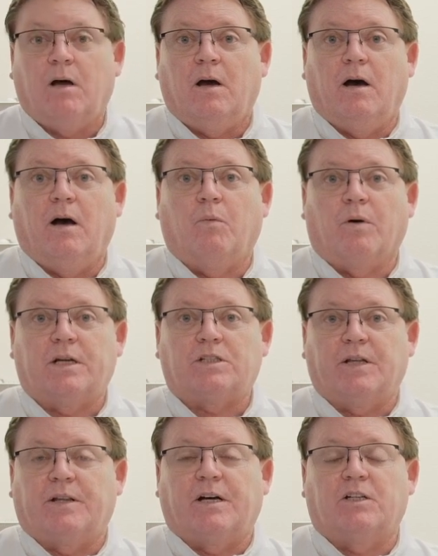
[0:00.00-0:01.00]
We're going to
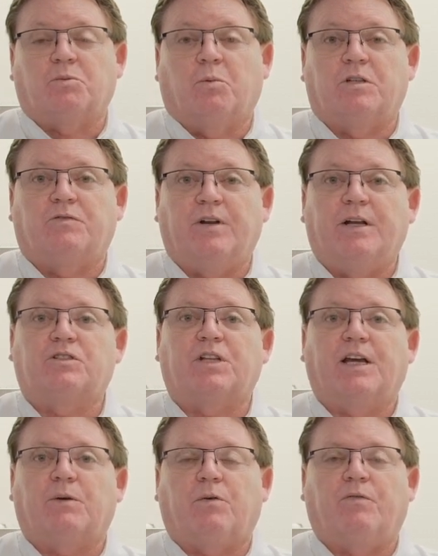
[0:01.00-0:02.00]
send the customer this video so
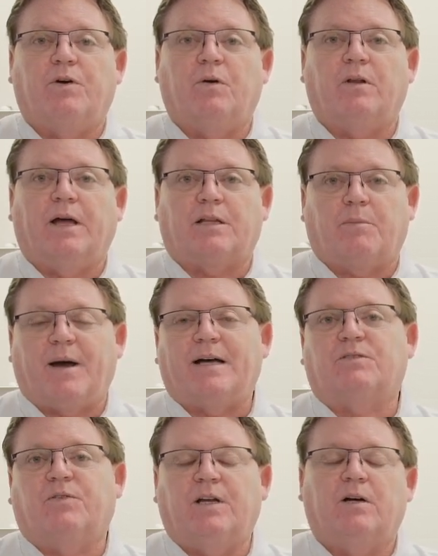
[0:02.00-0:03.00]
they can review it like the
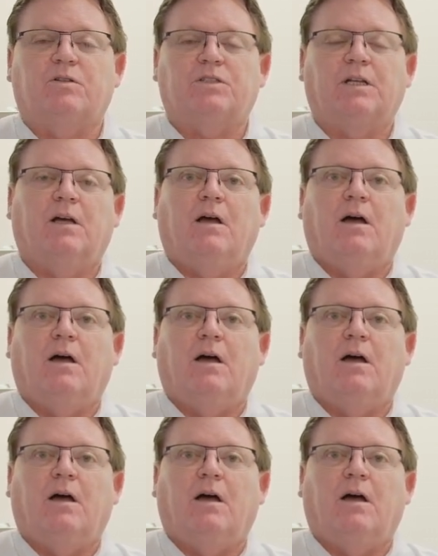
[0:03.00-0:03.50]
past videos.